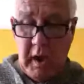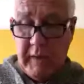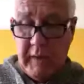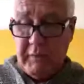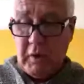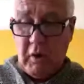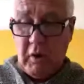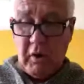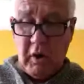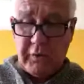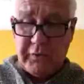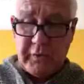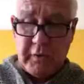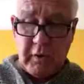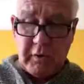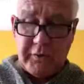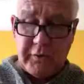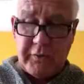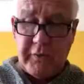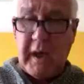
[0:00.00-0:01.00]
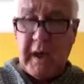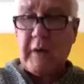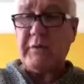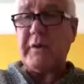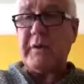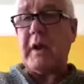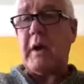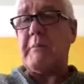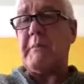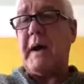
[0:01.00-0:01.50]
if you've got lots and lots of
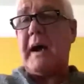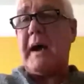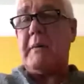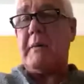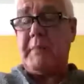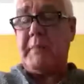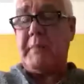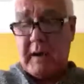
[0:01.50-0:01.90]
sales, it don't matter.